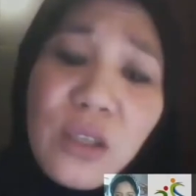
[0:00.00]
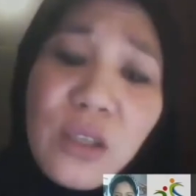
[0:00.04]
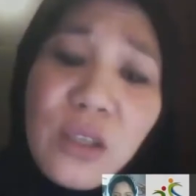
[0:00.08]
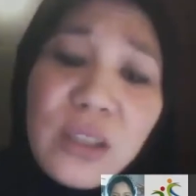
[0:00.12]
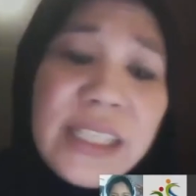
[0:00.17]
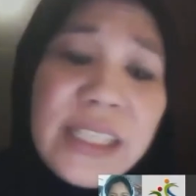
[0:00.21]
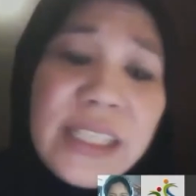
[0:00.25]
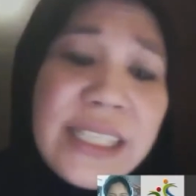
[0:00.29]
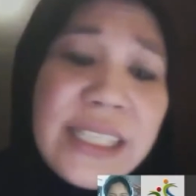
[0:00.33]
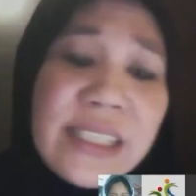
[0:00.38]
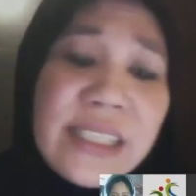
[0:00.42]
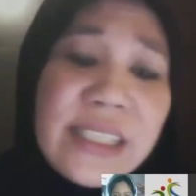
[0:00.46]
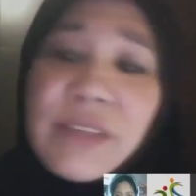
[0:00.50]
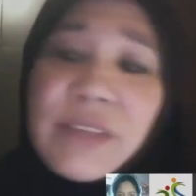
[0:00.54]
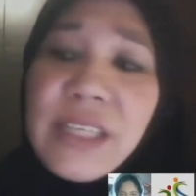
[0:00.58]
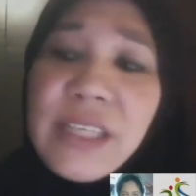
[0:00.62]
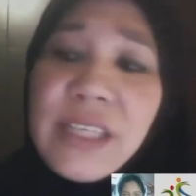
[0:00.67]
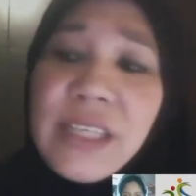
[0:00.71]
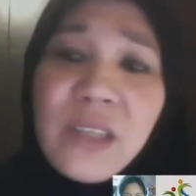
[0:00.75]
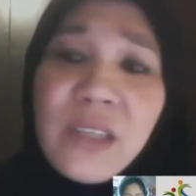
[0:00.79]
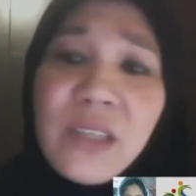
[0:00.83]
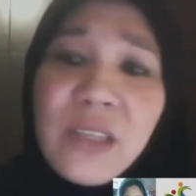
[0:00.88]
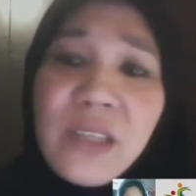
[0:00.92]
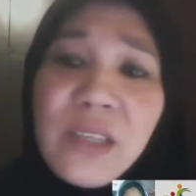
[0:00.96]
this is the
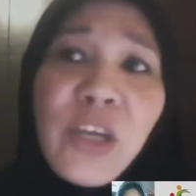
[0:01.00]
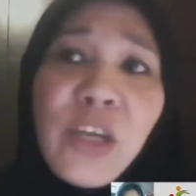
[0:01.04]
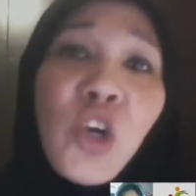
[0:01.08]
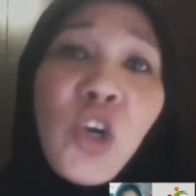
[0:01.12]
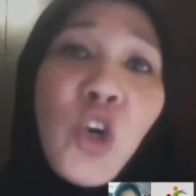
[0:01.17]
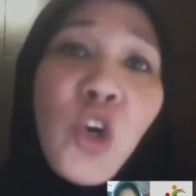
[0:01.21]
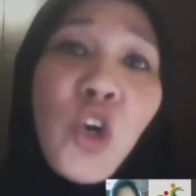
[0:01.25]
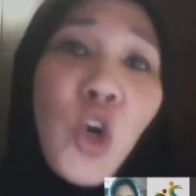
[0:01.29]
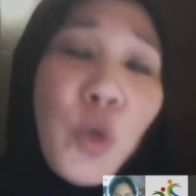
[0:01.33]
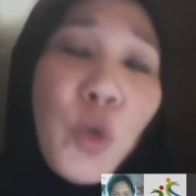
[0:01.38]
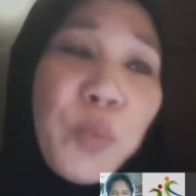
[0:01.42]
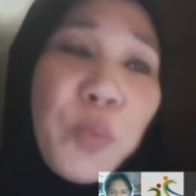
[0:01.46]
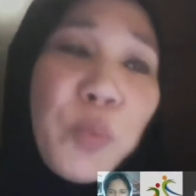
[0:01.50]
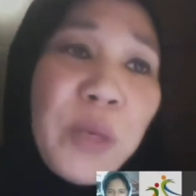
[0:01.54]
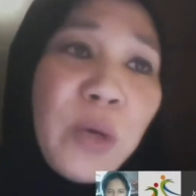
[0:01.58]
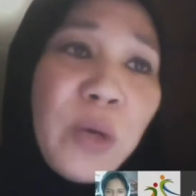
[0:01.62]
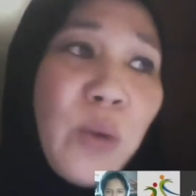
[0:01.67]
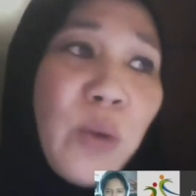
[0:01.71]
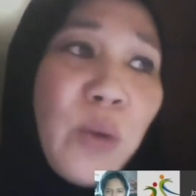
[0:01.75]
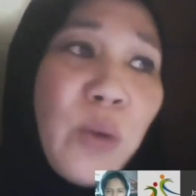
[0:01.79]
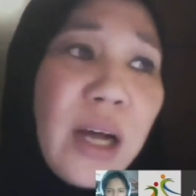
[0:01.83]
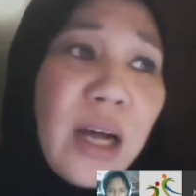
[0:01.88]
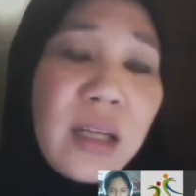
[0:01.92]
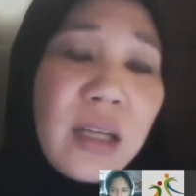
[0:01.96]
reason why you're not coping
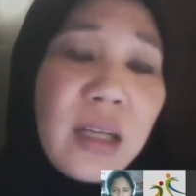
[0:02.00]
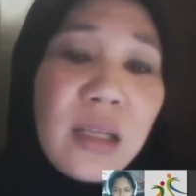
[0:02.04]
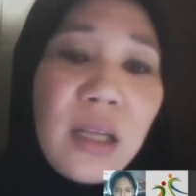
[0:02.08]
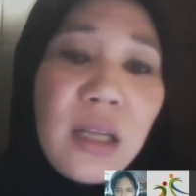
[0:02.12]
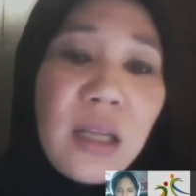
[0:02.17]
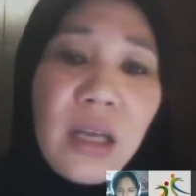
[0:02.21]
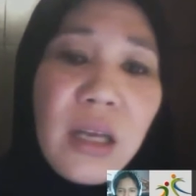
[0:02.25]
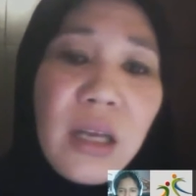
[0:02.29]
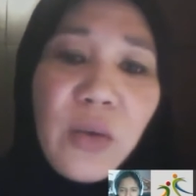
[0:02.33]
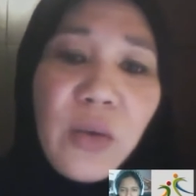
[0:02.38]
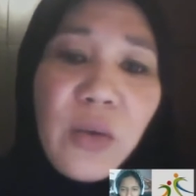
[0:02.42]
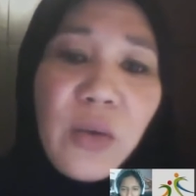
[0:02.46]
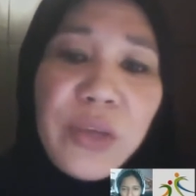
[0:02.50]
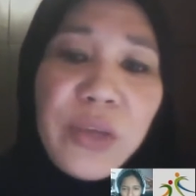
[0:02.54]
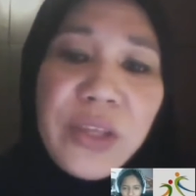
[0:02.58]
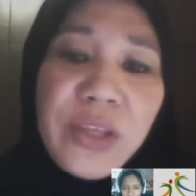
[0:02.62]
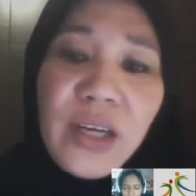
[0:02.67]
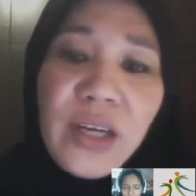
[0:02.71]
well with your